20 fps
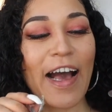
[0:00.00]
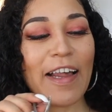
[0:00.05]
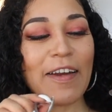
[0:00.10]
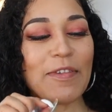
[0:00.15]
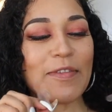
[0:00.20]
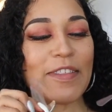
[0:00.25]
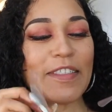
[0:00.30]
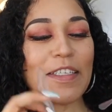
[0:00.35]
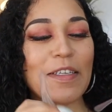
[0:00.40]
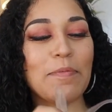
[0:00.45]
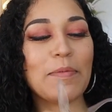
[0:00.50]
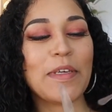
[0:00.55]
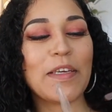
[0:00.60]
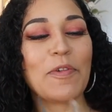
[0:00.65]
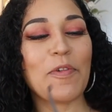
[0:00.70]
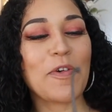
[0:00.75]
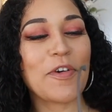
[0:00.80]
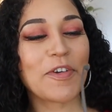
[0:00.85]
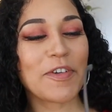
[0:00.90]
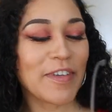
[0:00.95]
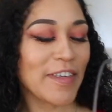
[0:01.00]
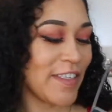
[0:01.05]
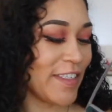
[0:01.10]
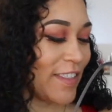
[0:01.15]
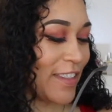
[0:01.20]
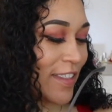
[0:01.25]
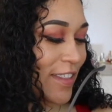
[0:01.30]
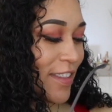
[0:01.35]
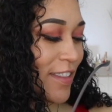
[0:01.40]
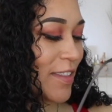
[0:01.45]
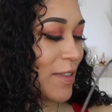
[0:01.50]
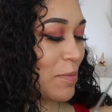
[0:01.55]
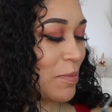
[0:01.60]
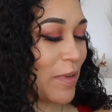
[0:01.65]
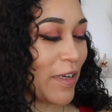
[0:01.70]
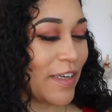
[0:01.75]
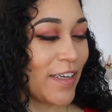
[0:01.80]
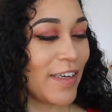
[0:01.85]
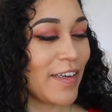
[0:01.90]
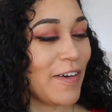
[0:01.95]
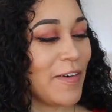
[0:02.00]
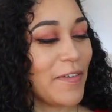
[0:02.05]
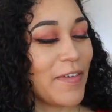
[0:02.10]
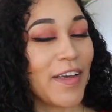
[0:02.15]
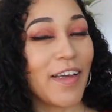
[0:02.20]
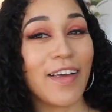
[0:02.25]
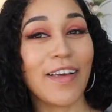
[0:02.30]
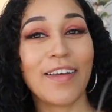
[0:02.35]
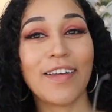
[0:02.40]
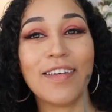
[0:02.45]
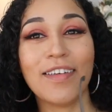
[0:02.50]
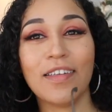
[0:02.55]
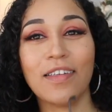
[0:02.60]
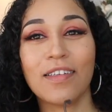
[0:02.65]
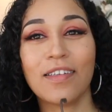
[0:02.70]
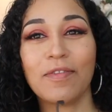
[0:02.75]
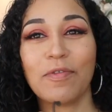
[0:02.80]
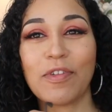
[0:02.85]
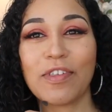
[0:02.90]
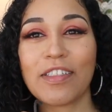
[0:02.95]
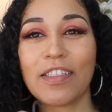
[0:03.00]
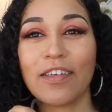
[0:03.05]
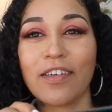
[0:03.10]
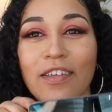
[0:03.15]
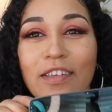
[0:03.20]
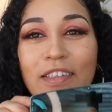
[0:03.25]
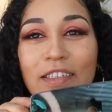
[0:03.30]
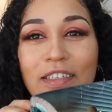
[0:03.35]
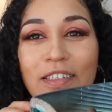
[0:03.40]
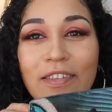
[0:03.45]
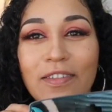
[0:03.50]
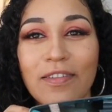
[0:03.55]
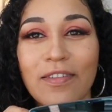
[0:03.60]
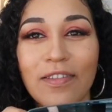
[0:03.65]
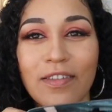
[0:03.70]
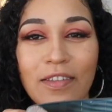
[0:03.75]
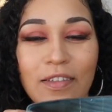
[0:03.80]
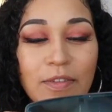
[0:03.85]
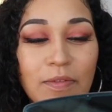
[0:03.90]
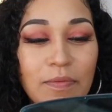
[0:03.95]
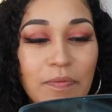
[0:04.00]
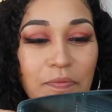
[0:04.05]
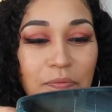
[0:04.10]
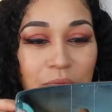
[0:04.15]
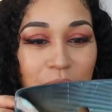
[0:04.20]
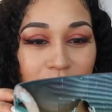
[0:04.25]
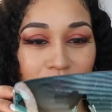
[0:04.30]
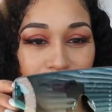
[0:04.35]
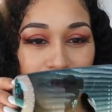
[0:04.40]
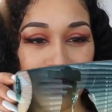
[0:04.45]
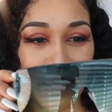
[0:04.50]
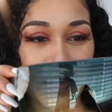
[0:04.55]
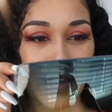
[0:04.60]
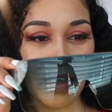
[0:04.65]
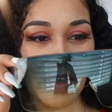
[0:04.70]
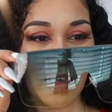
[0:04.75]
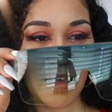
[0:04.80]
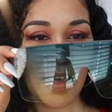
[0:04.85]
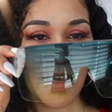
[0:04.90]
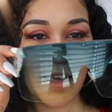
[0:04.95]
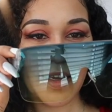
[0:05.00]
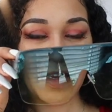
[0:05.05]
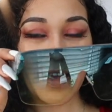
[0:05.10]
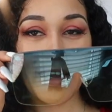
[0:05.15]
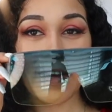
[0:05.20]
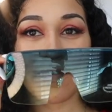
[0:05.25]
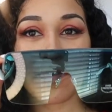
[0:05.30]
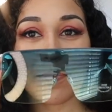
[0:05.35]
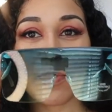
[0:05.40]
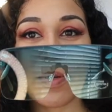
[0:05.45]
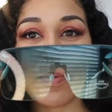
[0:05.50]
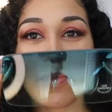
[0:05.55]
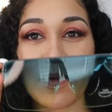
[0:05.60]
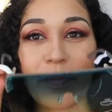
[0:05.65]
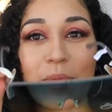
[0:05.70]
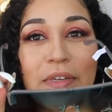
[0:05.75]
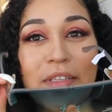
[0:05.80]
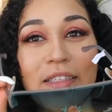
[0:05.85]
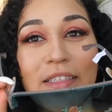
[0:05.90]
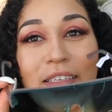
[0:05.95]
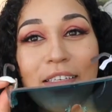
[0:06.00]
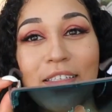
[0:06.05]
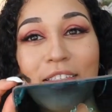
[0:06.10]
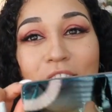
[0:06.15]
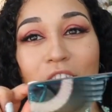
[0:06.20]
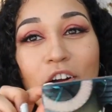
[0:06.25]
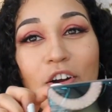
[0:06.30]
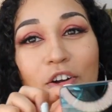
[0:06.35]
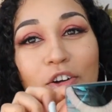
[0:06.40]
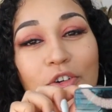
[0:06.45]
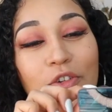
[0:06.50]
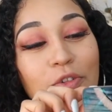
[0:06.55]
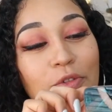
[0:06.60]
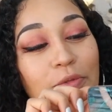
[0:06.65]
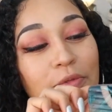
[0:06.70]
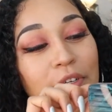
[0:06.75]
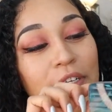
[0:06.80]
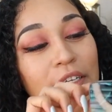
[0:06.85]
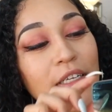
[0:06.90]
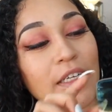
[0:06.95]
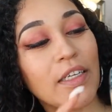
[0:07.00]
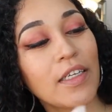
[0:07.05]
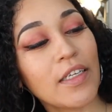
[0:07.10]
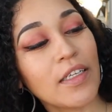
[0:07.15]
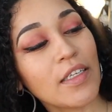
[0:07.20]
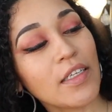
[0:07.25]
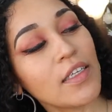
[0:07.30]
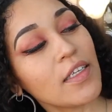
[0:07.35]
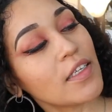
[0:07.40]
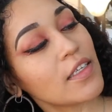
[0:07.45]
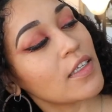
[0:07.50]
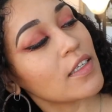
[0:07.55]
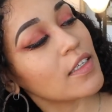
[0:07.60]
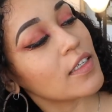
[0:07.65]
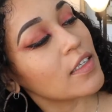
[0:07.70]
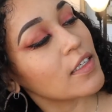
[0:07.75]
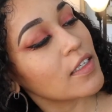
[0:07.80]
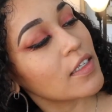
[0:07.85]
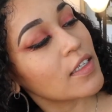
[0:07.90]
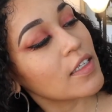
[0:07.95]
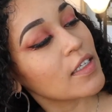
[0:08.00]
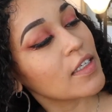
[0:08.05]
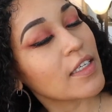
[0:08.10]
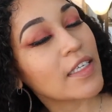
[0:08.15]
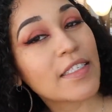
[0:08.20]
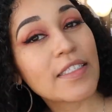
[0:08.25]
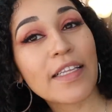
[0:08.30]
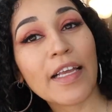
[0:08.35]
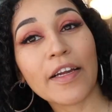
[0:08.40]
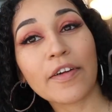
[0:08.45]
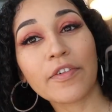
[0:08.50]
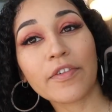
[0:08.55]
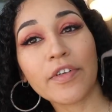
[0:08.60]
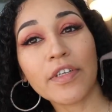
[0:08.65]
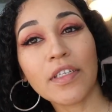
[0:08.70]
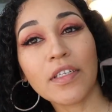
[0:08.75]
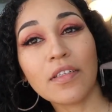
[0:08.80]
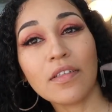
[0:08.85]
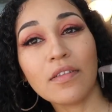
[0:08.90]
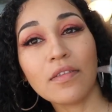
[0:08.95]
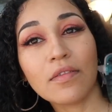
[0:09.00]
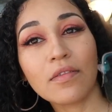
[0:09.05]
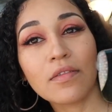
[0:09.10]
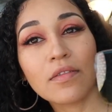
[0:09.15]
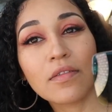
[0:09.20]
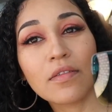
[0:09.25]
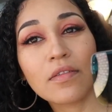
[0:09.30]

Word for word: I don't see me ordering these, but okay. Was there a deal? I can't remember, but these are green. Is that green?